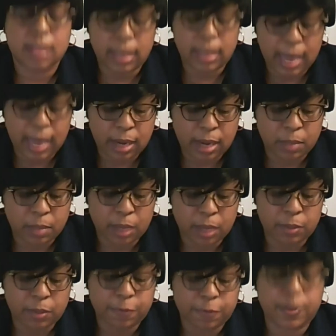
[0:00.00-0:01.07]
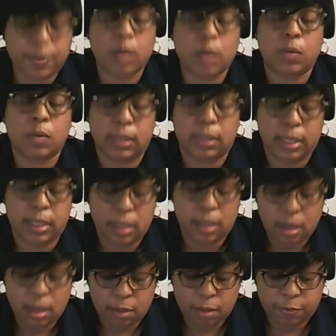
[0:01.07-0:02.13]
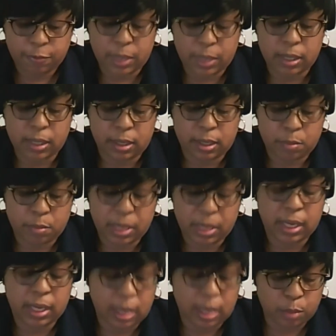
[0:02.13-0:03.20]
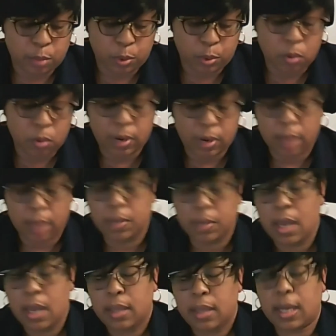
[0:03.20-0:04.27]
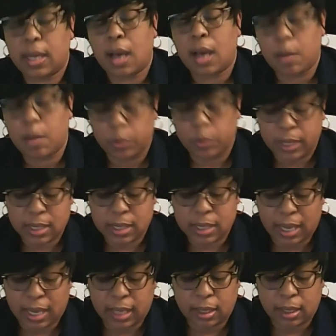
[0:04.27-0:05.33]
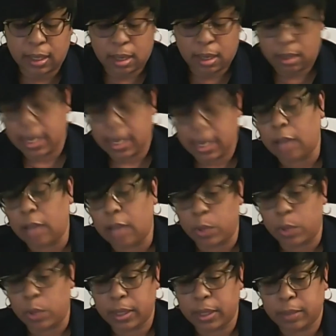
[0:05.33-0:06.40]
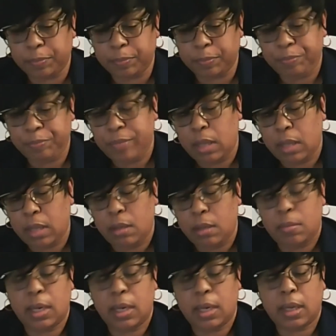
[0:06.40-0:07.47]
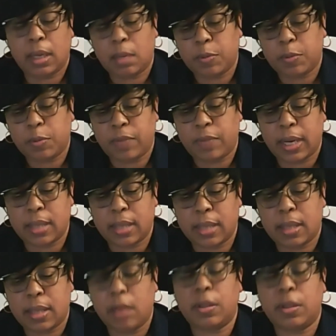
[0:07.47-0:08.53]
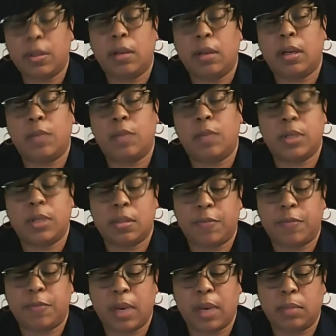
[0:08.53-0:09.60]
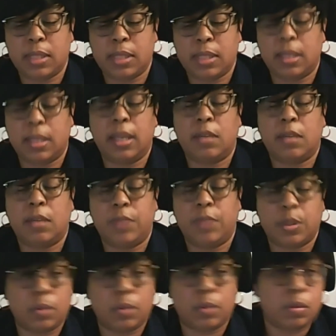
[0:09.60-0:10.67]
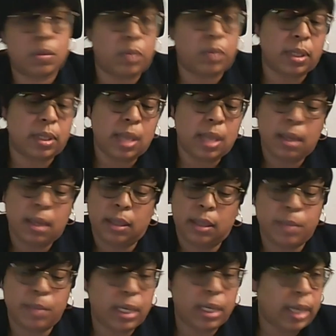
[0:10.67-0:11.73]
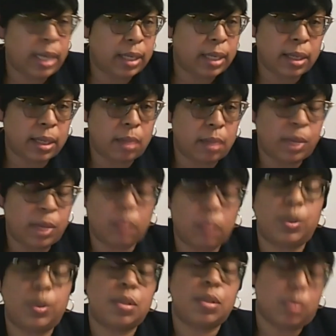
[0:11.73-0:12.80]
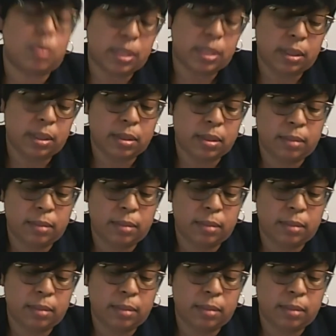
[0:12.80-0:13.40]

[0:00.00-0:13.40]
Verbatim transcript: name of the federally funded Medicaid program that operates in California. Medi-Cal provides healthcare coverage to families and individuals with limited income and resources.